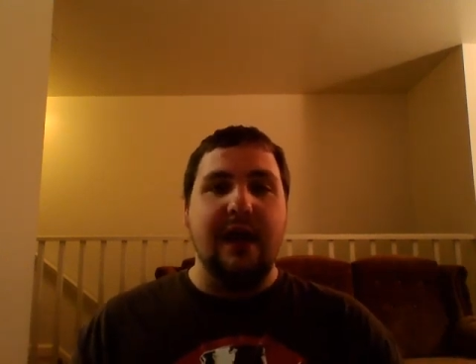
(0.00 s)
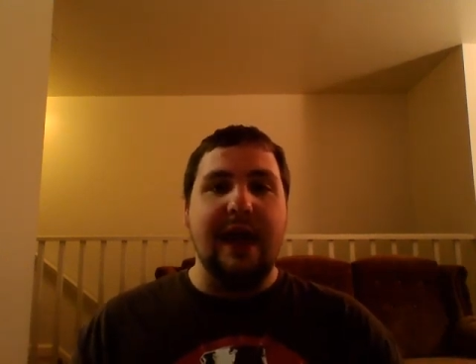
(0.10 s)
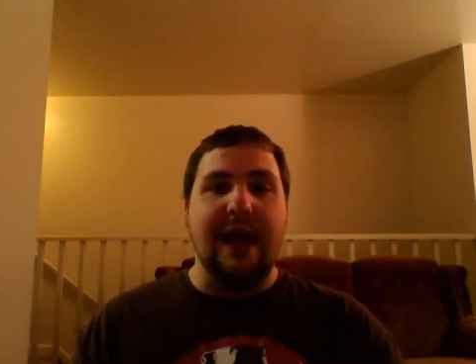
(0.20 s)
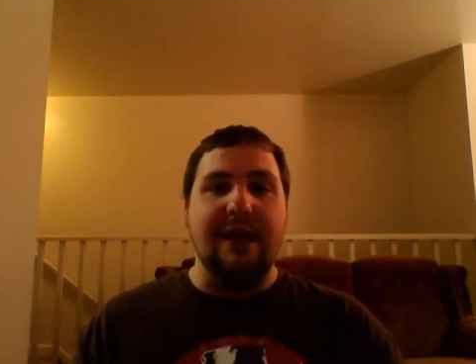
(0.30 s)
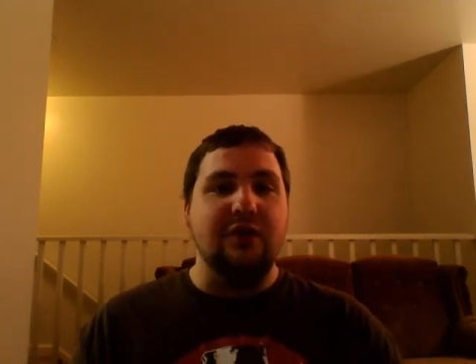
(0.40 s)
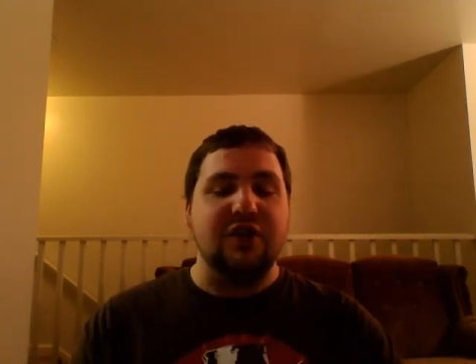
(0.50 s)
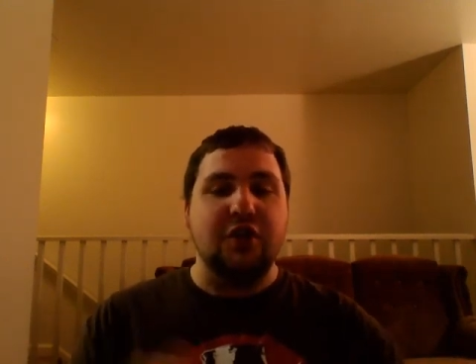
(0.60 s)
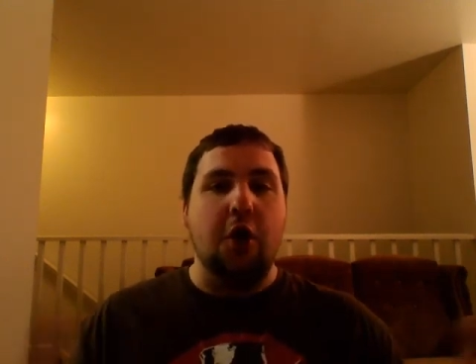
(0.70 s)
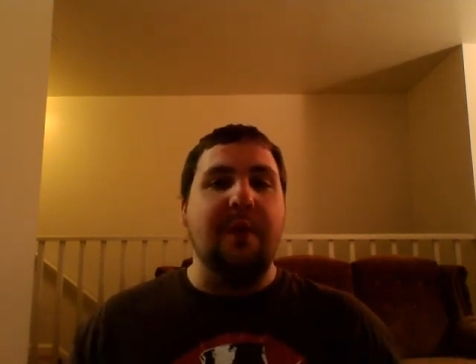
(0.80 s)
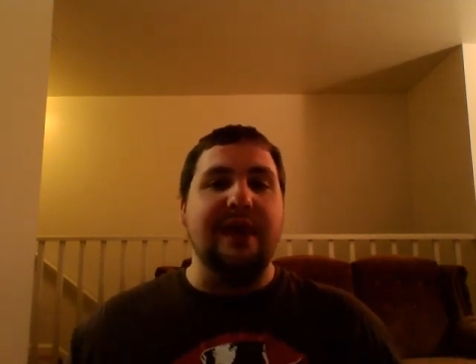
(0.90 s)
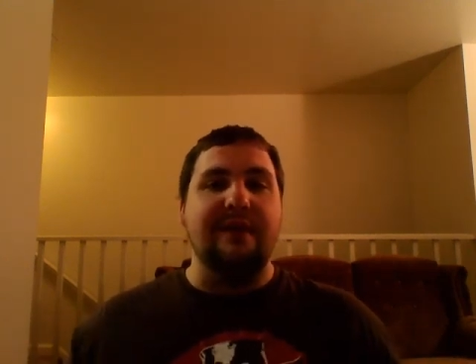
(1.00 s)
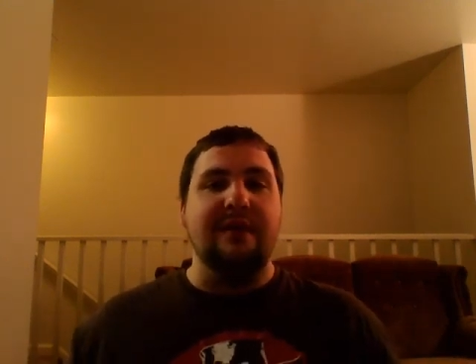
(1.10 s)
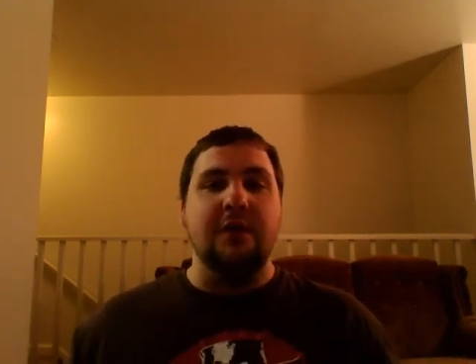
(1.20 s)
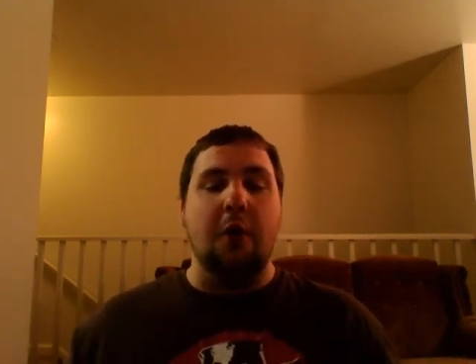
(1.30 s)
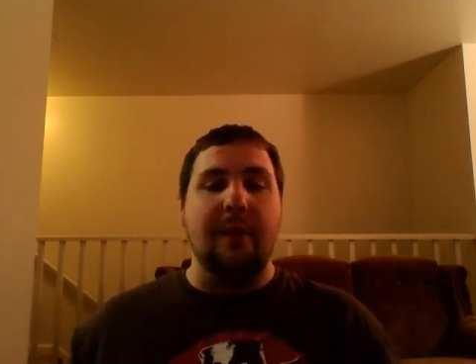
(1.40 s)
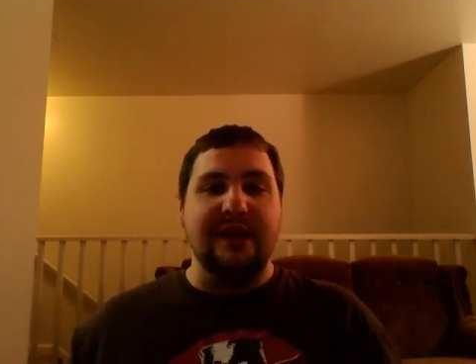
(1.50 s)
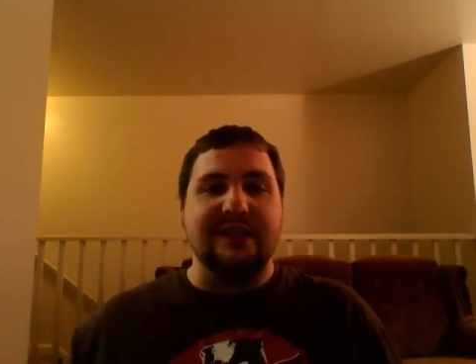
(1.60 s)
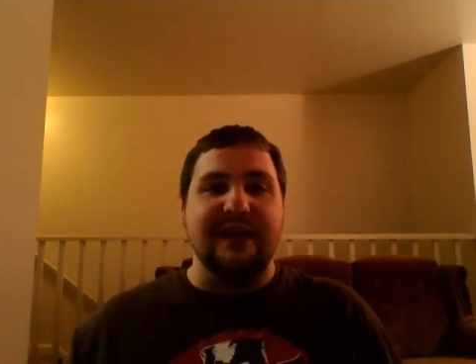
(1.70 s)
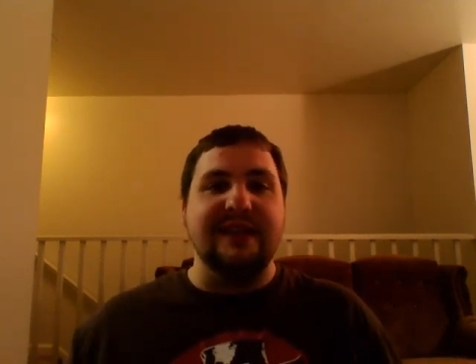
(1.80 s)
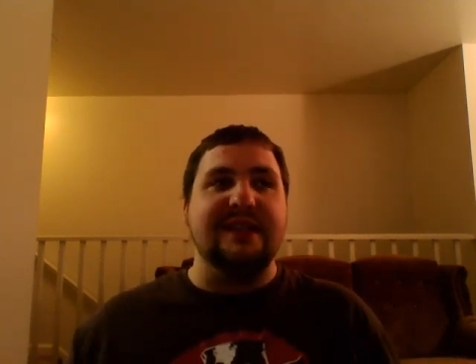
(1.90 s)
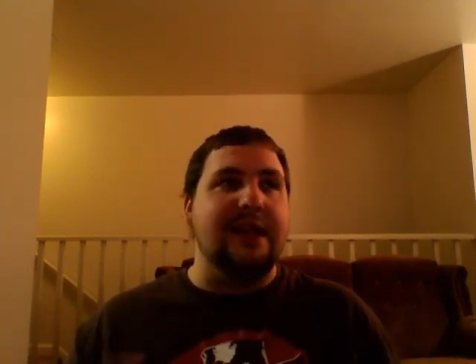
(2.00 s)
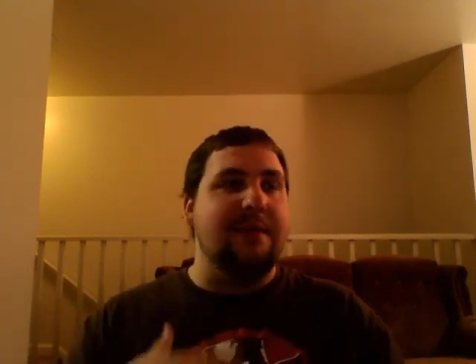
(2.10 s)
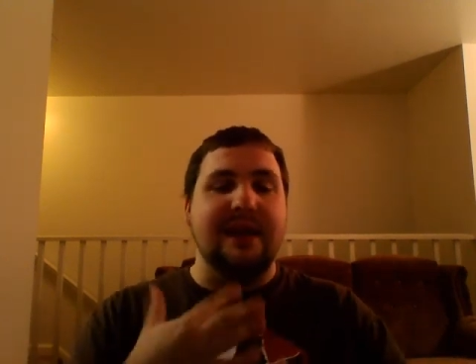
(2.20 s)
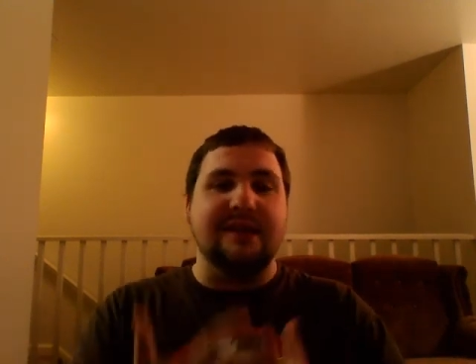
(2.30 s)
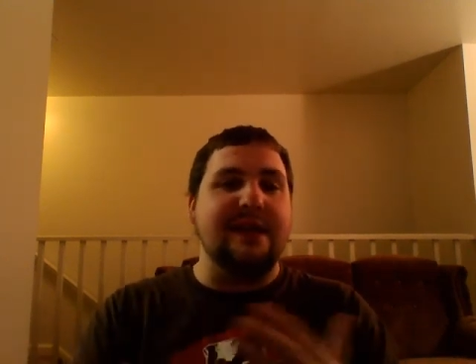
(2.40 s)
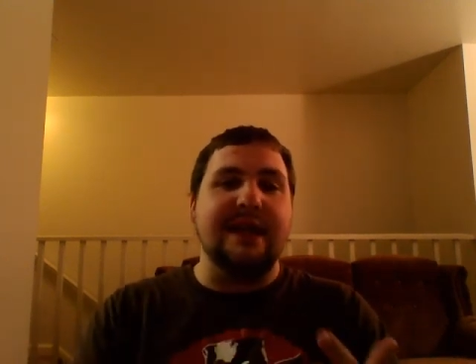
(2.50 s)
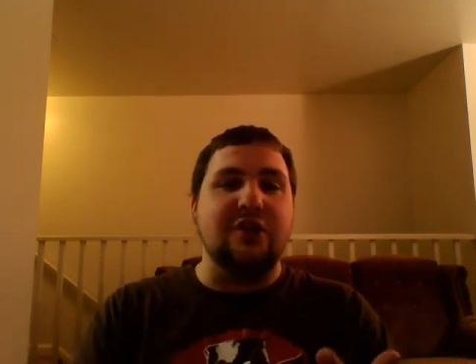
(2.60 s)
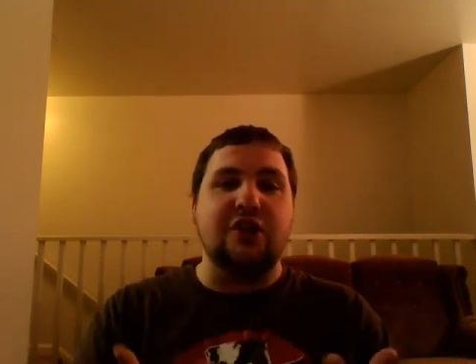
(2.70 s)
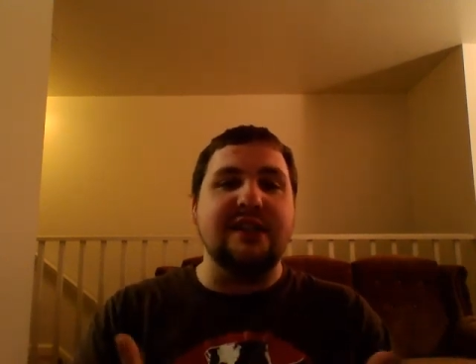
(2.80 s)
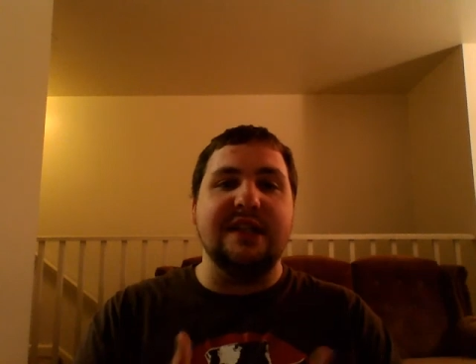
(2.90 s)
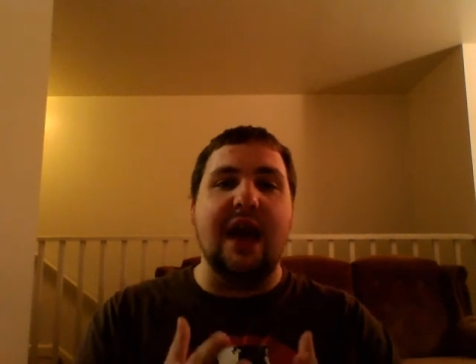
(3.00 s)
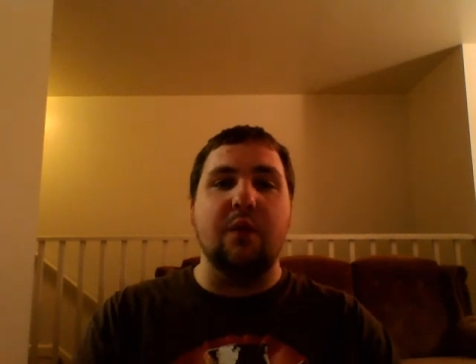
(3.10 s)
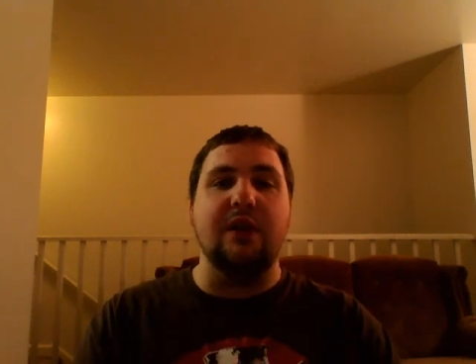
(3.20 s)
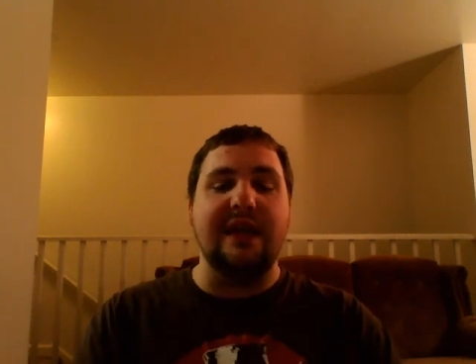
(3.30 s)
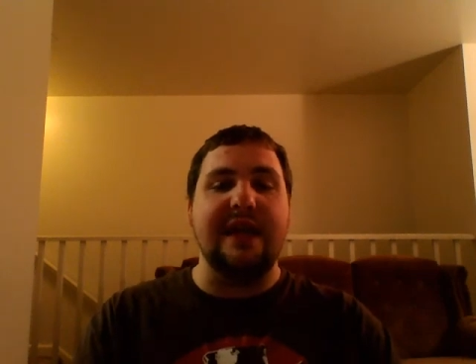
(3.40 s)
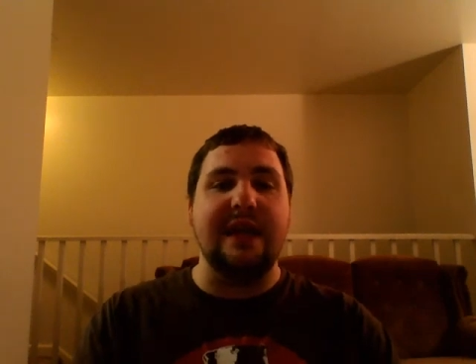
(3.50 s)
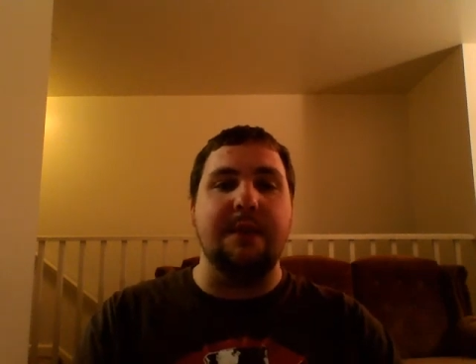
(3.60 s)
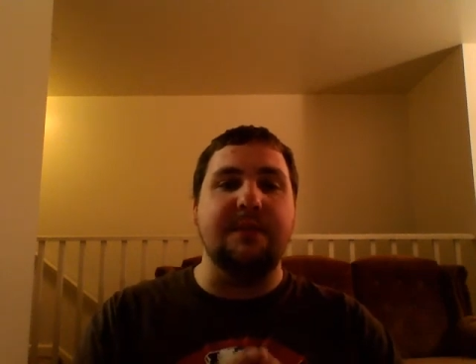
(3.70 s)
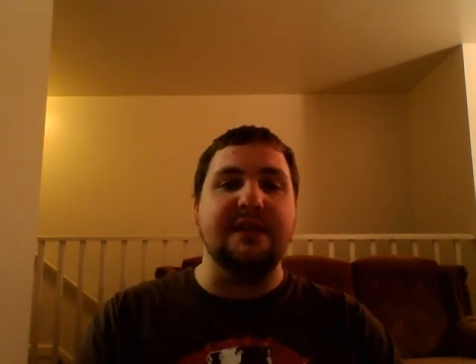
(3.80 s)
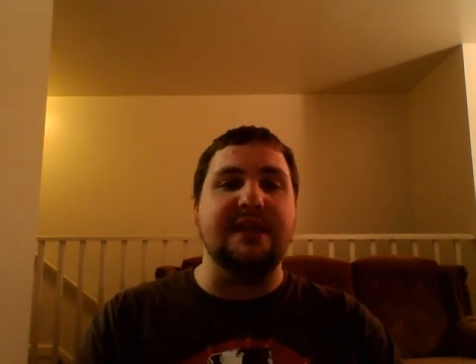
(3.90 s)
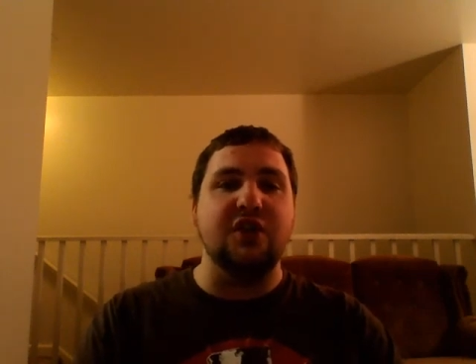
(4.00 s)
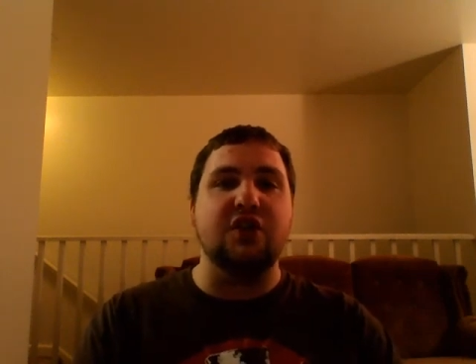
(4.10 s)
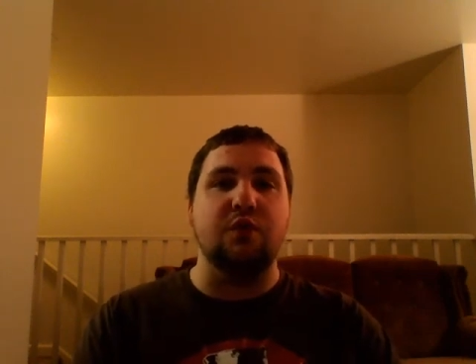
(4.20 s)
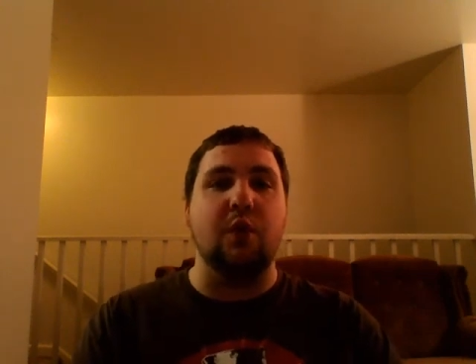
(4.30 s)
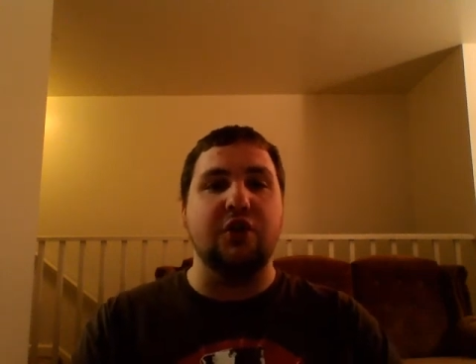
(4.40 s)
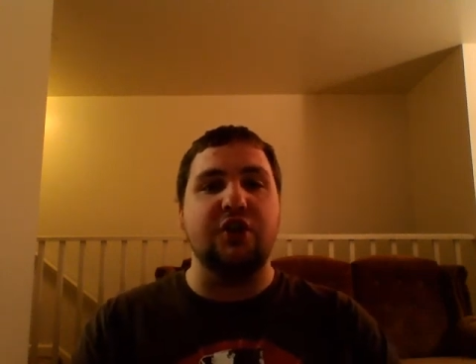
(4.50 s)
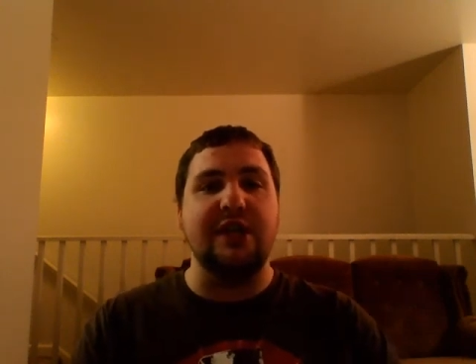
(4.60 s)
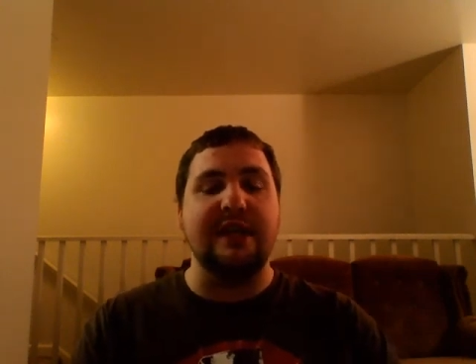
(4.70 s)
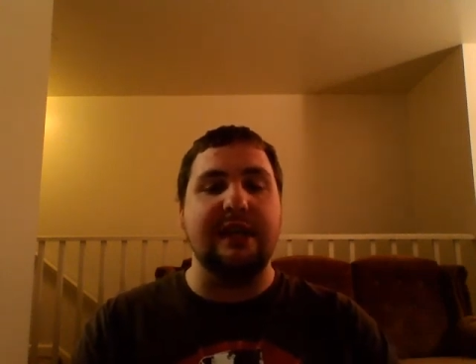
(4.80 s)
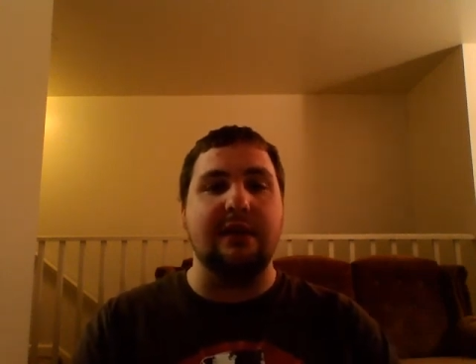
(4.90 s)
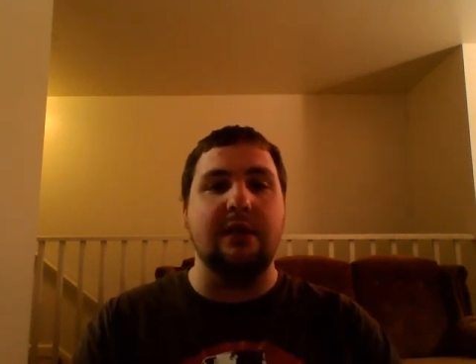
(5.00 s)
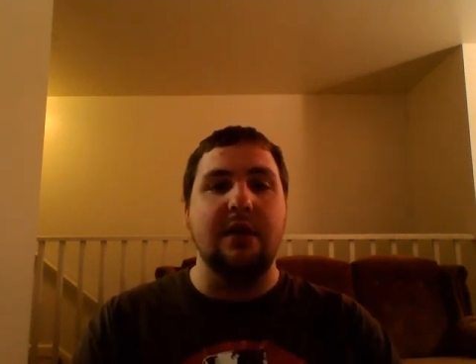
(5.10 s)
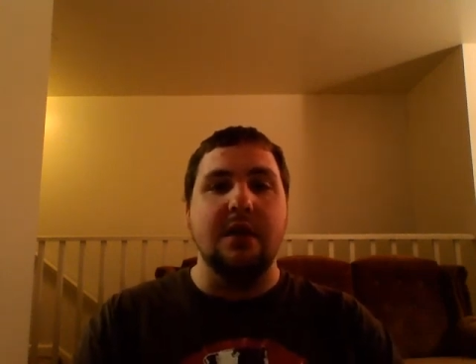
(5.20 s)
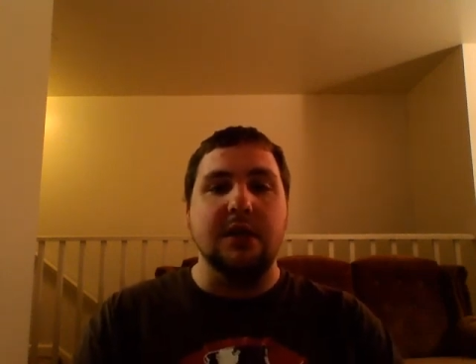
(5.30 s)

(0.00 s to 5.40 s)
and just nobody nobody's listening because again, she's not really in a position where she can,